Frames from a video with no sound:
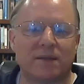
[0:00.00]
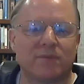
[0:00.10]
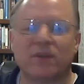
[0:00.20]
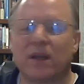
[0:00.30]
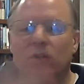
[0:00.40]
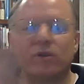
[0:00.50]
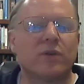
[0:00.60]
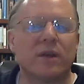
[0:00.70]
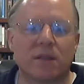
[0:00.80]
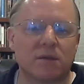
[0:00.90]
So we got all these
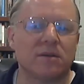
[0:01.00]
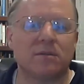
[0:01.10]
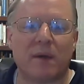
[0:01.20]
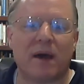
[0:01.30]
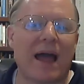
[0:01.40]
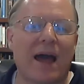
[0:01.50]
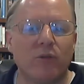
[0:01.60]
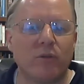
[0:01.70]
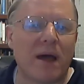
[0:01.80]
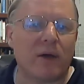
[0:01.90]
great theories about how
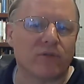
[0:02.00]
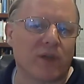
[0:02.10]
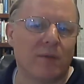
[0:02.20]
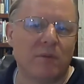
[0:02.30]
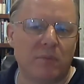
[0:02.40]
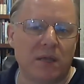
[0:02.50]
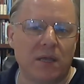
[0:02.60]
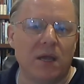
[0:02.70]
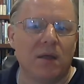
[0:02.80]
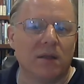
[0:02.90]
the mountains came to be
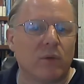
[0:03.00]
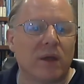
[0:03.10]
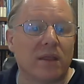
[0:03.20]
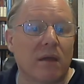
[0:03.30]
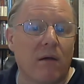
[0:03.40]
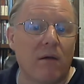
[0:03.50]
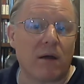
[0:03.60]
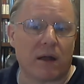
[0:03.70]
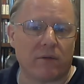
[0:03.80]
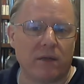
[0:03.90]
the way they
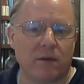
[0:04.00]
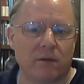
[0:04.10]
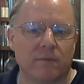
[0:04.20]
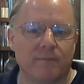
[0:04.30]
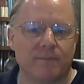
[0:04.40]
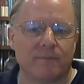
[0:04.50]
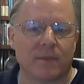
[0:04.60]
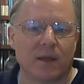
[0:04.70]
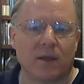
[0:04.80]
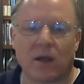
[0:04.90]
are out here
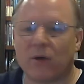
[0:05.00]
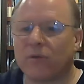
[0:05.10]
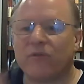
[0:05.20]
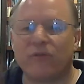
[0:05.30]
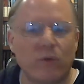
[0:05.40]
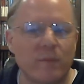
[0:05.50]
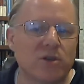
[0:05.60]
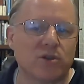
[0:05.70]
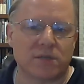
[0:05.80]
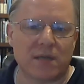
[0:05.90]
and how the
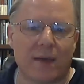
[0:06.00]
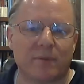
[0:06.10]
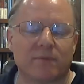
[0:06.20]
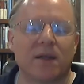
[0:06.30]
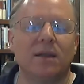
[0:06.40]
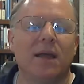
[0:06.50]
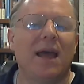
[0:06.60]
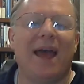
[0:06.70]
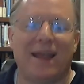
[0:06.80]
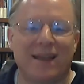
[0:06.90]
formations happen, right?
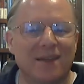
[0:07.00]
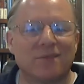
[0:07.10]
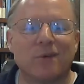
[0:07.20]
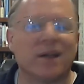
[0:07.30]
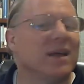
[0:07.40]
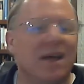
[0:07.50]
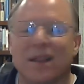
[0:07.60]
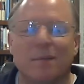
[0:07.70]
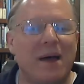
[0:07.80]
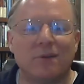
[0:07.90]
And guess what?
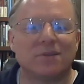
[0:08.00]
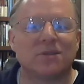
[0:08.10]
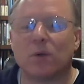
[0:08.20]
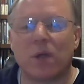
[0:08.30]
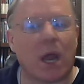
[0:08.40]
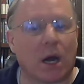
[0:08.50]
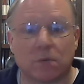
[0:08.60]
The mountains don't care.